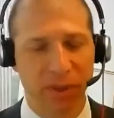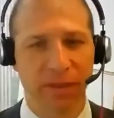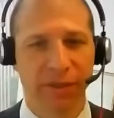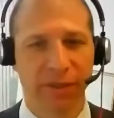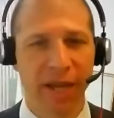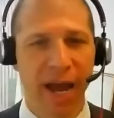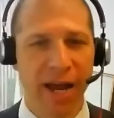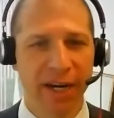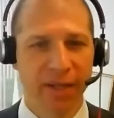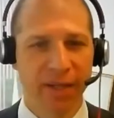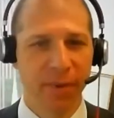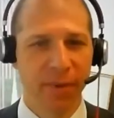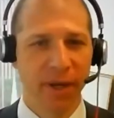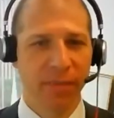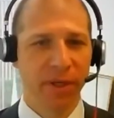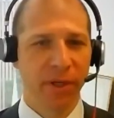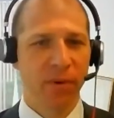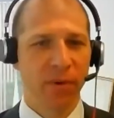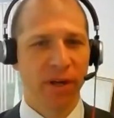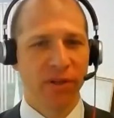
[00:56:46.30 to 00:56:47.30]
Donnie,
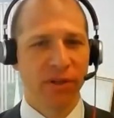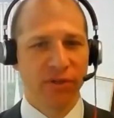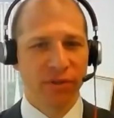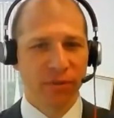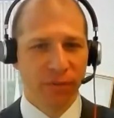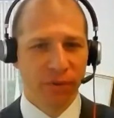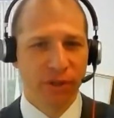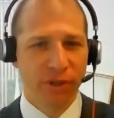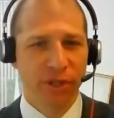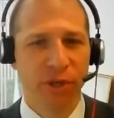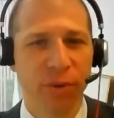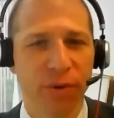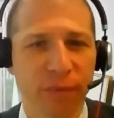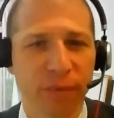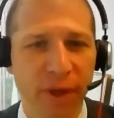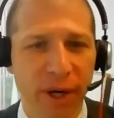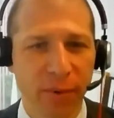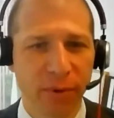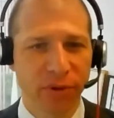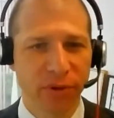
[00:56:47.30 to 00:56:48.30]
maybe a question for you. If
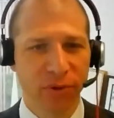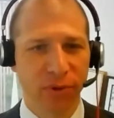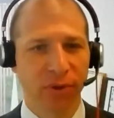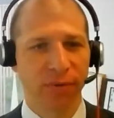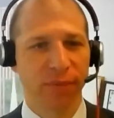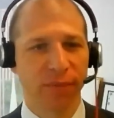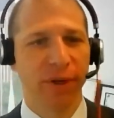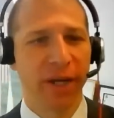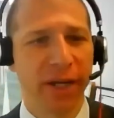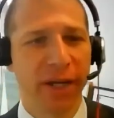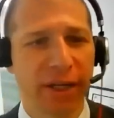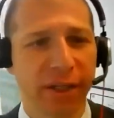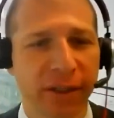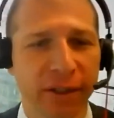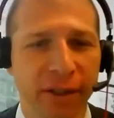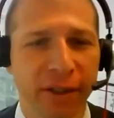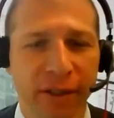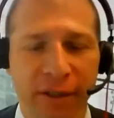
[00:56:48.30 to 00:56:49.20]
there was sort of a